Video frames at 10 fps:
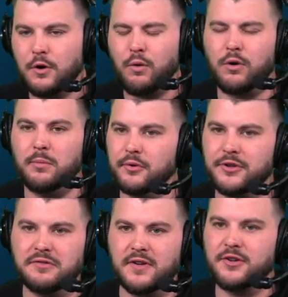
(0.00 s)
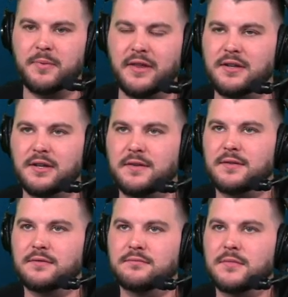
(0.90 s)
Horrible defense by the Knicks.
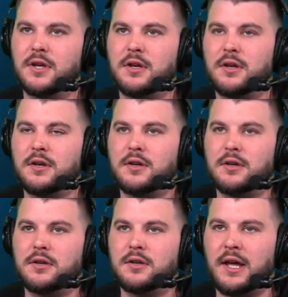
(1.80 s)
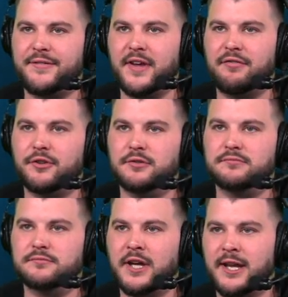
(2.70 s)
That's effort.
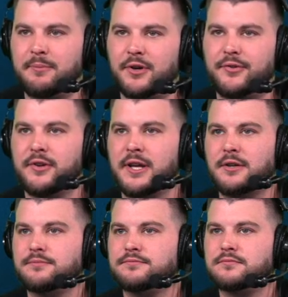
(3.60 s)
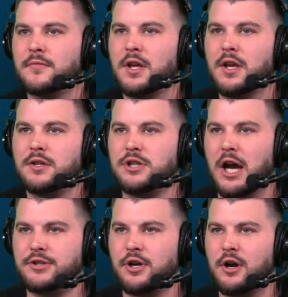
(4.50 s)
That ain't personnel.
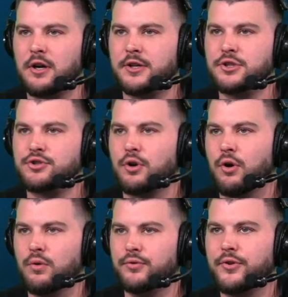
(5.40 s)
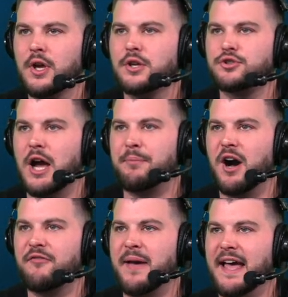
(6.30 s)
Josh Hart controls. Drop
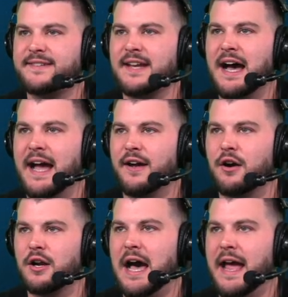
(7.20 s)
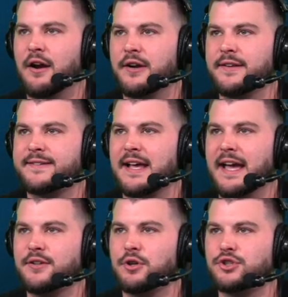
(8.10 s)
off pass to Ihart. Ihart
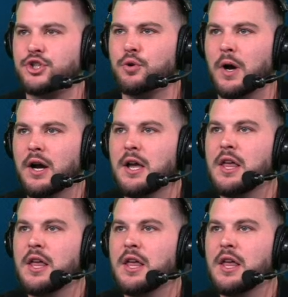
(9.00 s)
inside to Achiuwa.